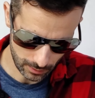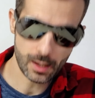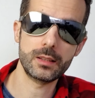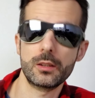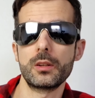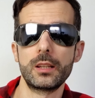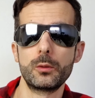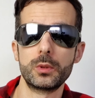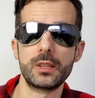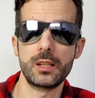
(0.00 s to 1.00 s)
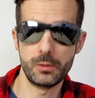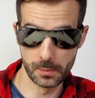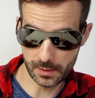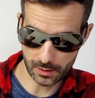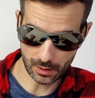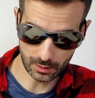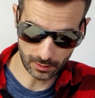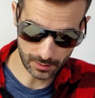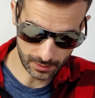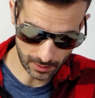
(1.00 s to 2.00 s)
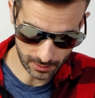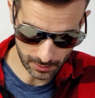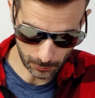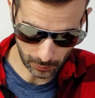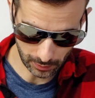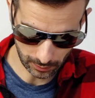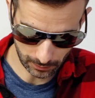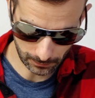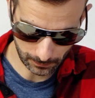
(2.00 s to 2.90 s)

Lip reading: And then you got the one I used, in this case the spread.